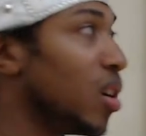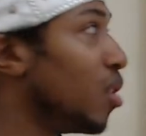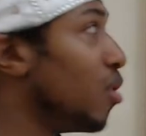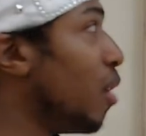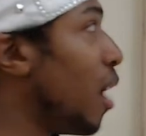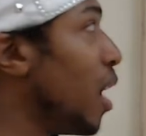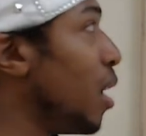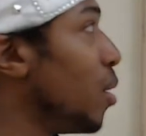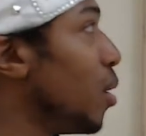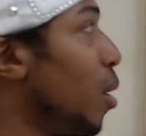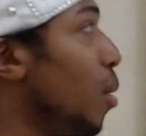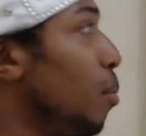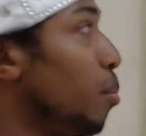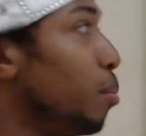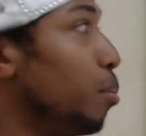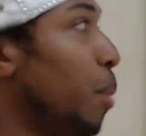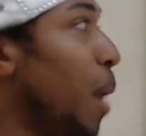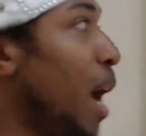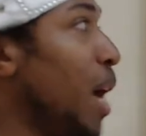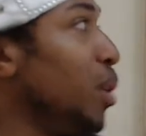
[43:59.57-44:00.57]
right?
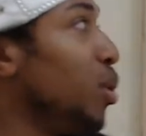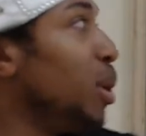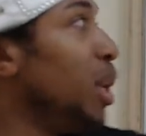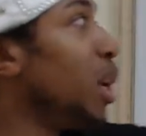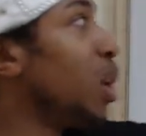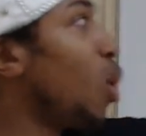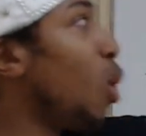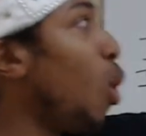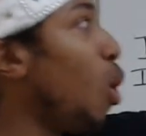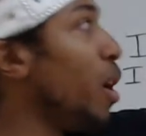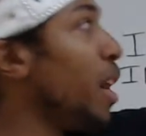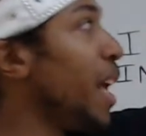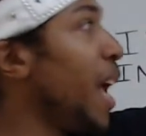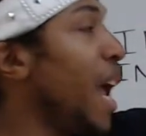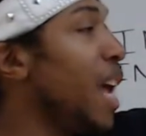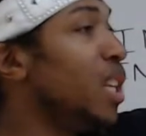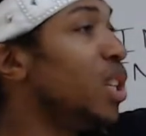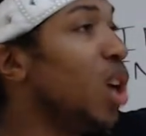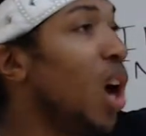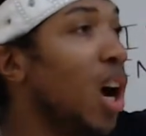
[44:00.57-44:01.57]
Mind you, they call it
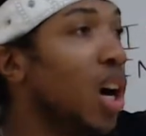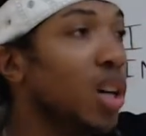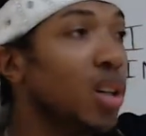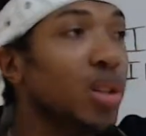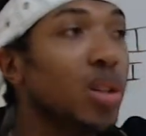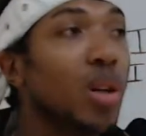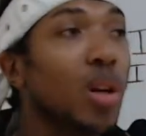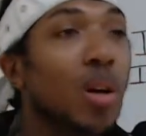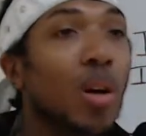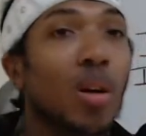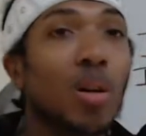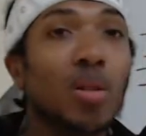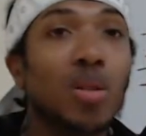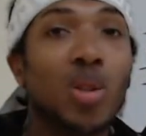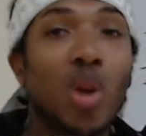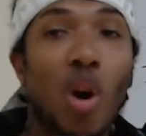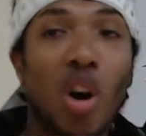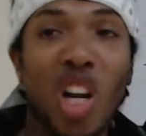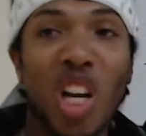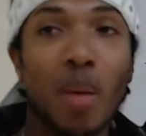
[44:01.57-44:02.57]
a tongue.
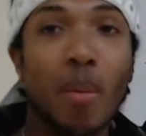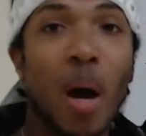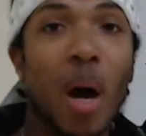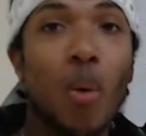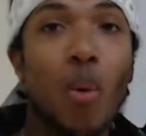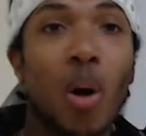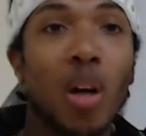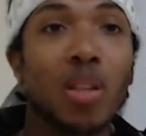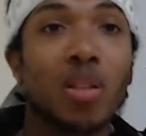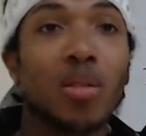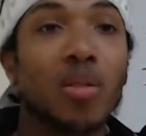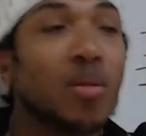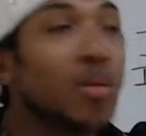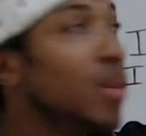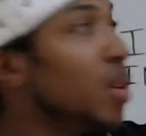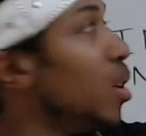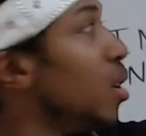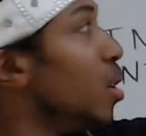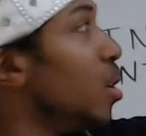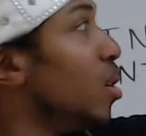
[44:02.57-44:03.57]
Talking about what?
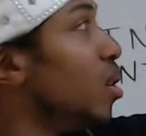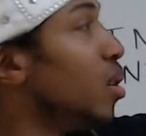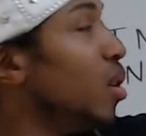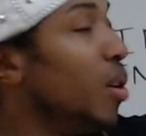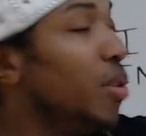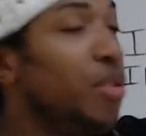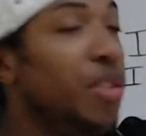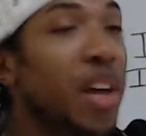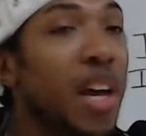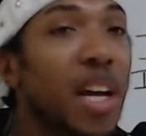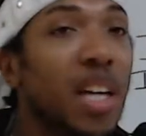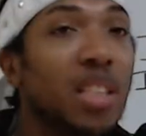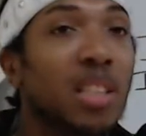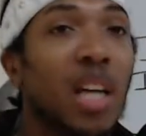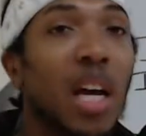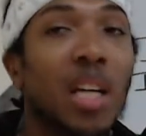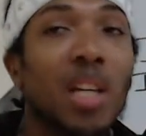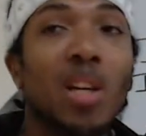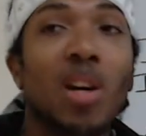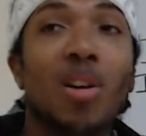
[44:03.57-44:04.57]
The thing
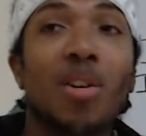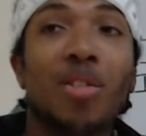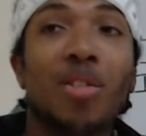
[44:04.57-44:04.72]
that